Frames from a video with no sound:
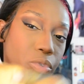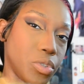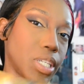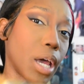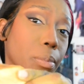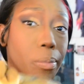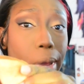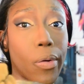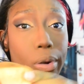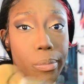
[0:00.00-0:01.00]
Well, tap the
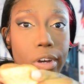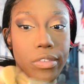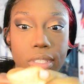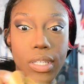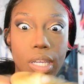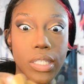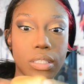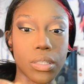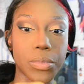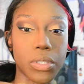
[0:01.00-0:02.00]
Powder Puff to get
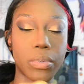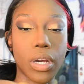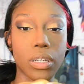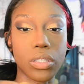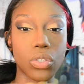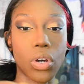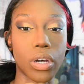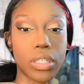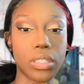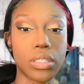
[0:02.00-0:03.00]
some of the product
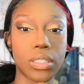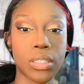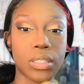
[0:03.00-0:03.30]
on it.